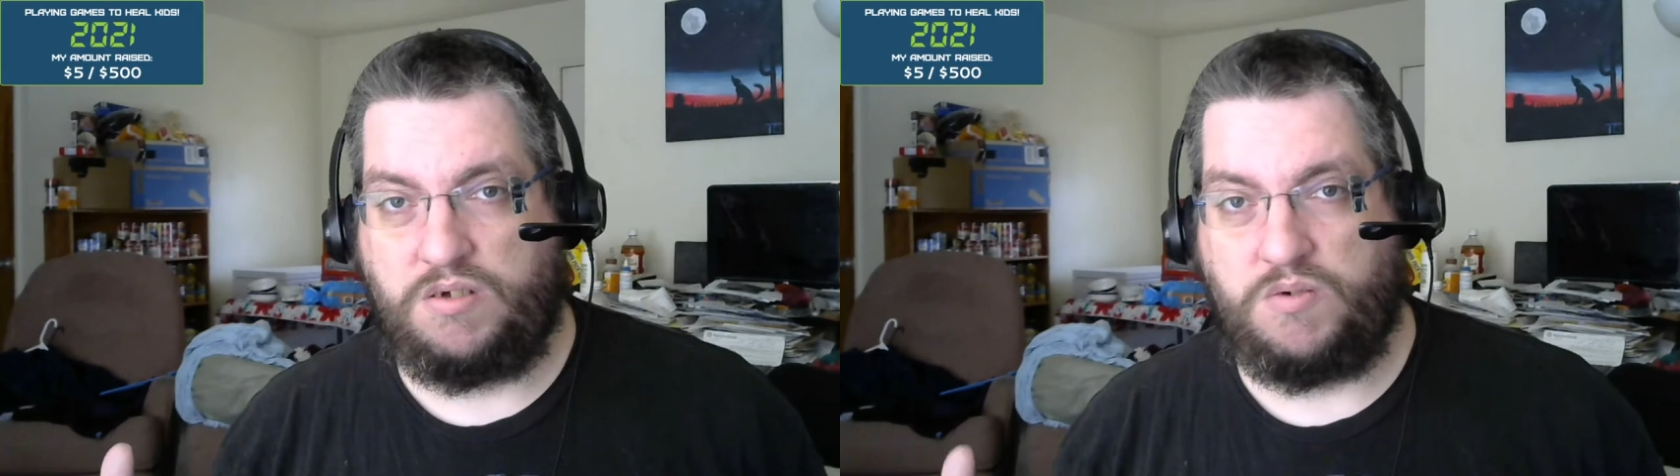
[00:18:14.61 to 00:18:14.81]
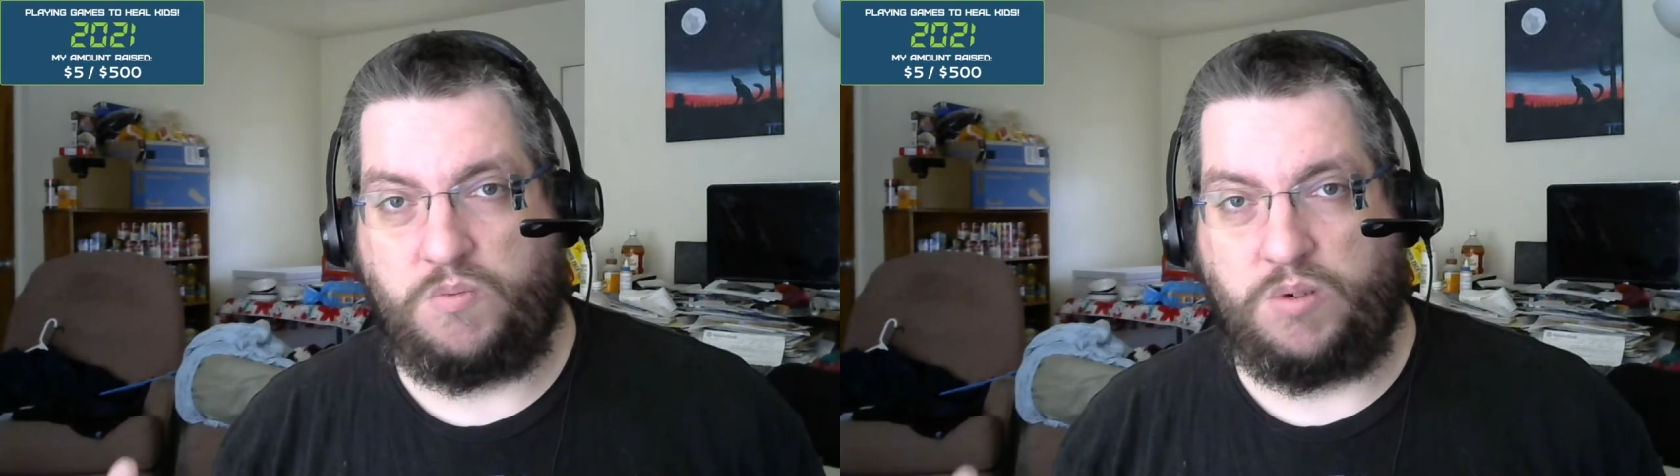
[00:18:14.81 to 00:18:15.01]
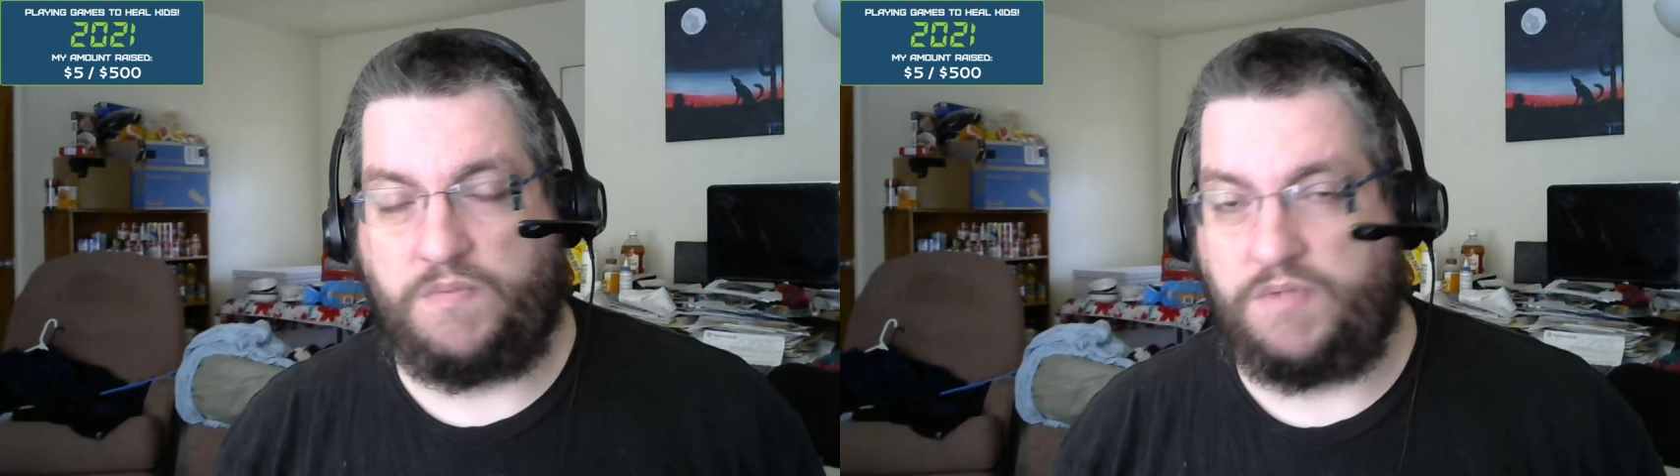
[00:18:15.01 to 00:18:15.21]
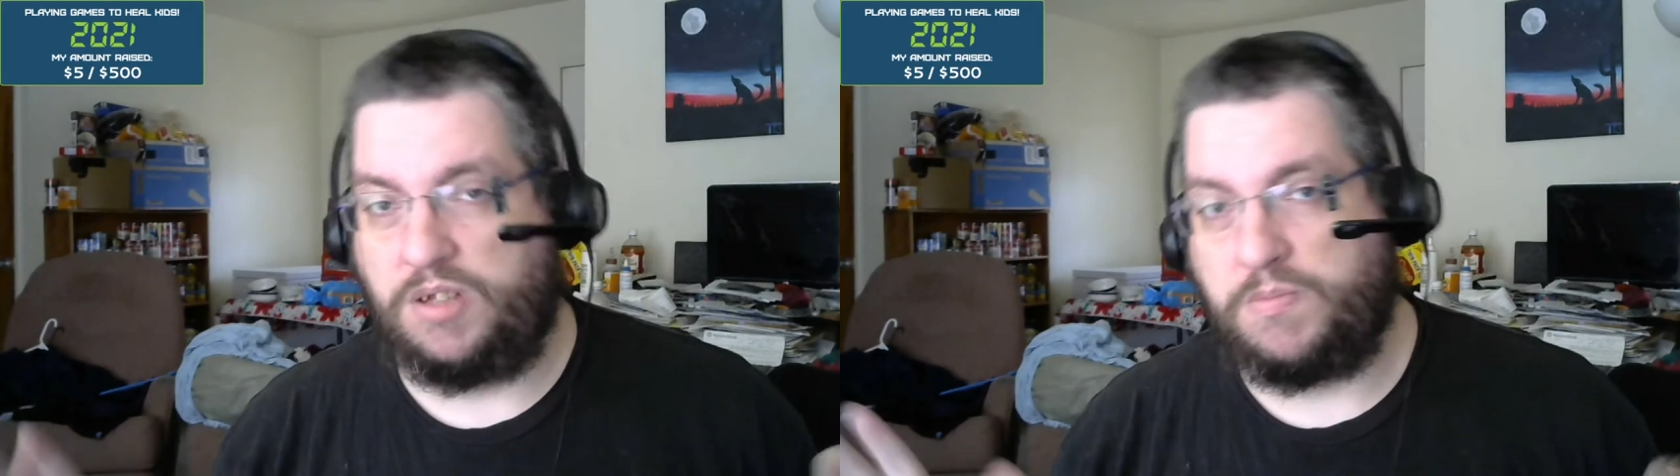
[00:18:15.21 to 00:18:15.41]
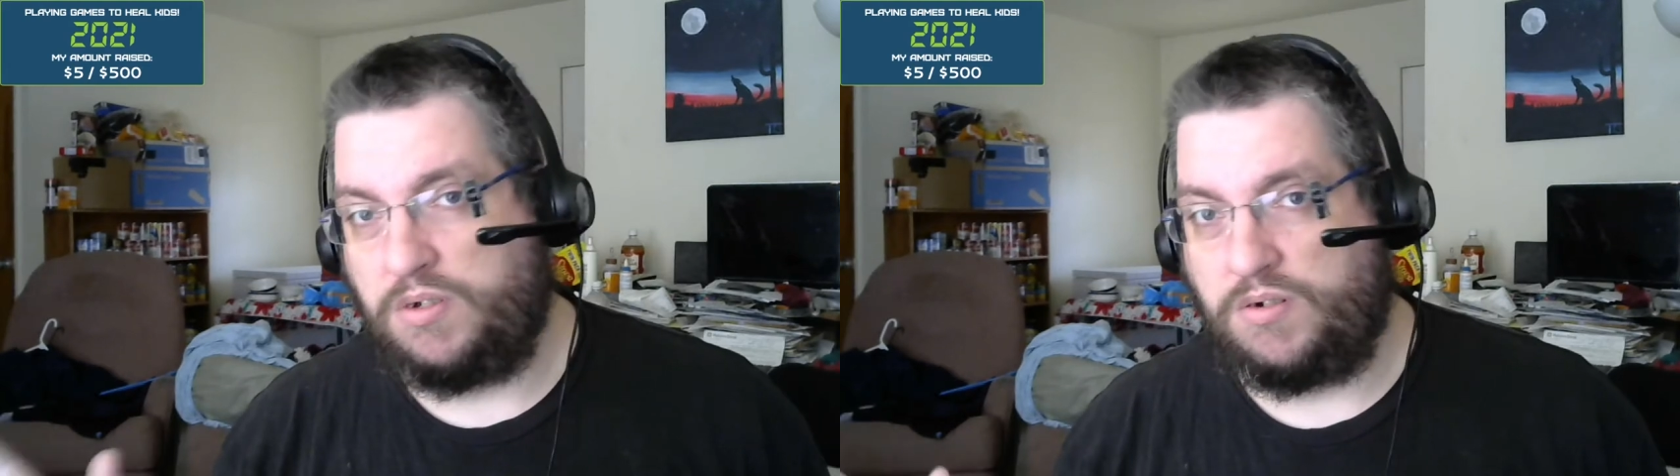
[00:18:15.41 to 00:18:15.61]
what
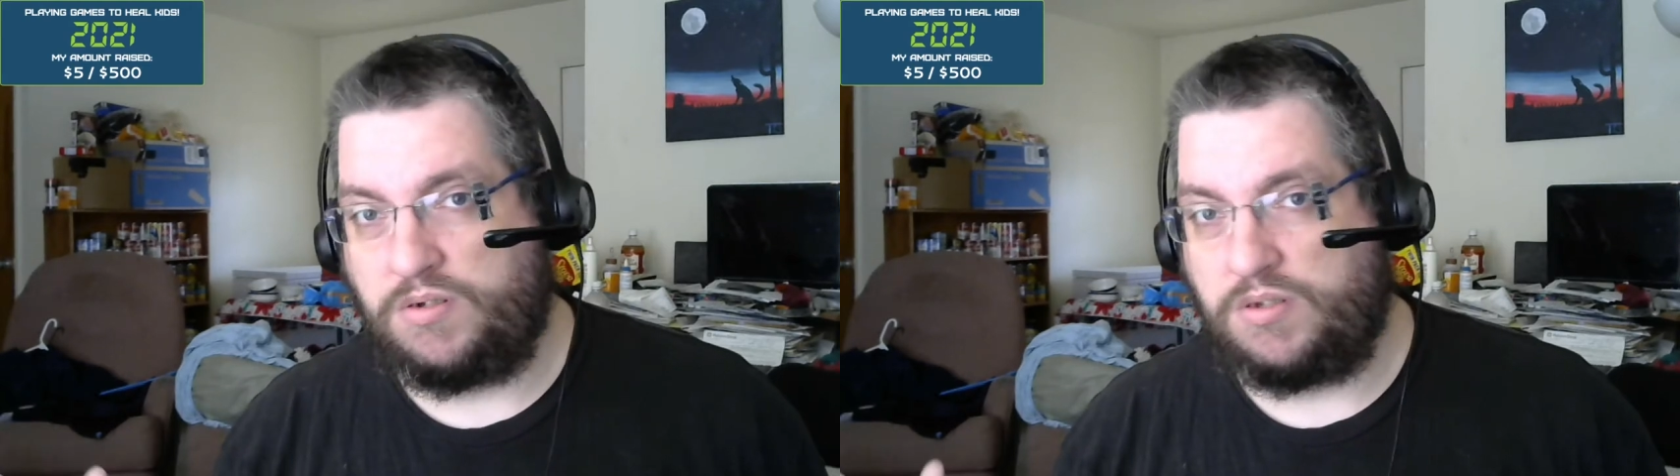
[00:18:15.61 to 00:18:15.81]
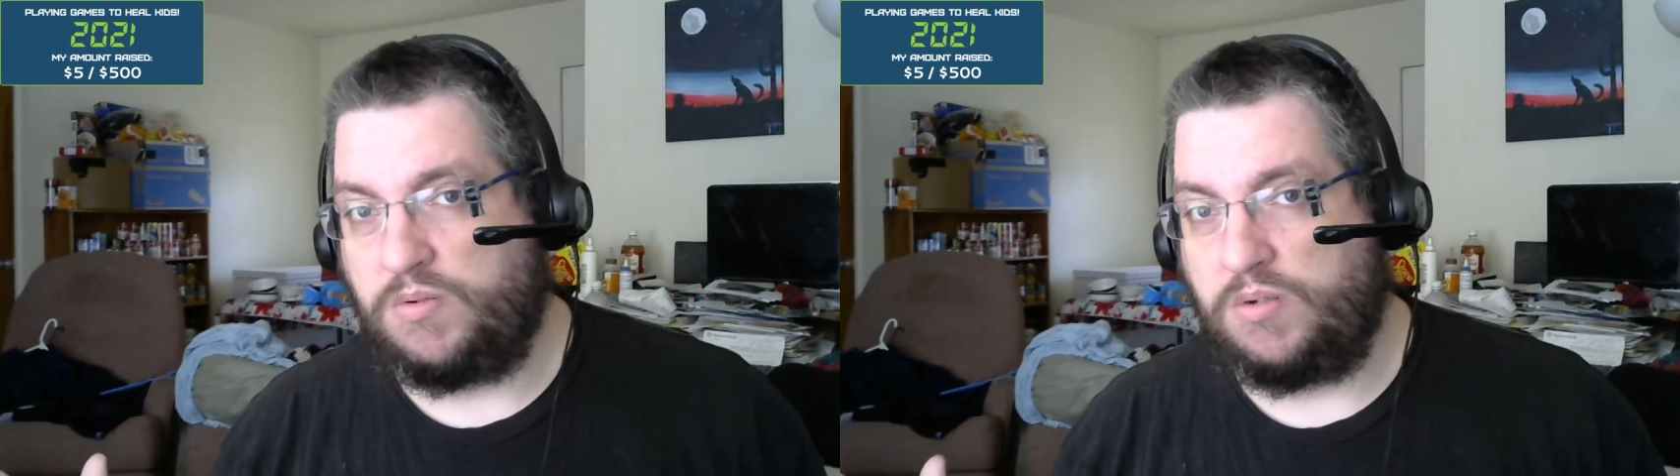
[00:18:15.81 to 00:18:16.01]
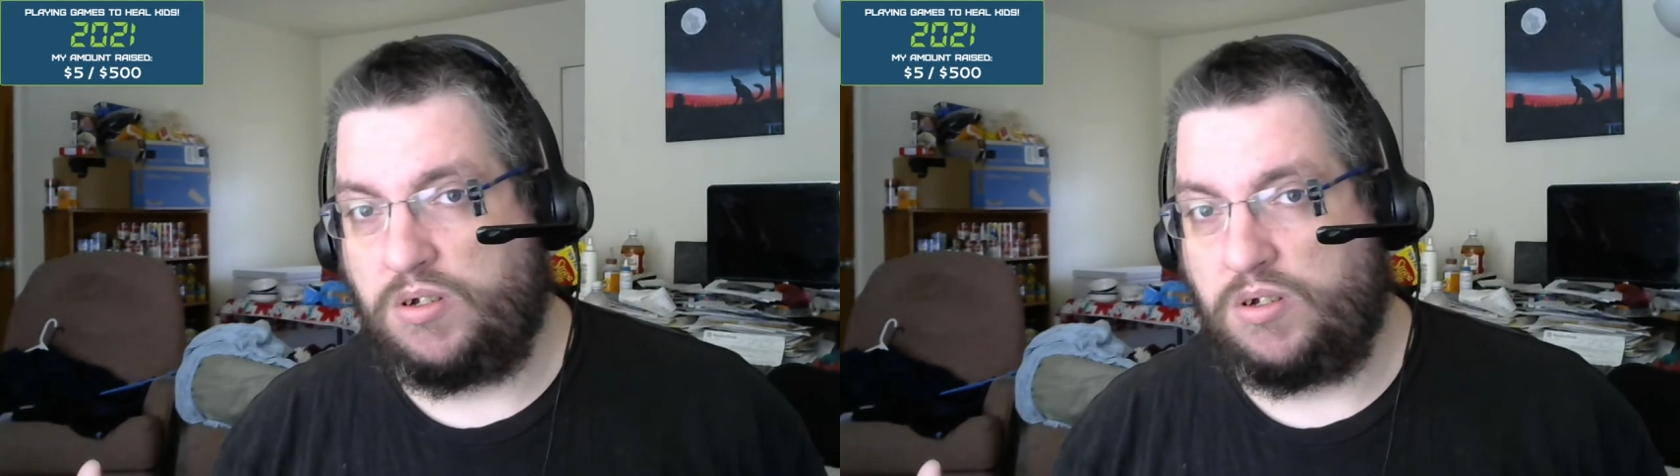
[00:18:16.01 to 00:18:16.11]
Facebook is doing,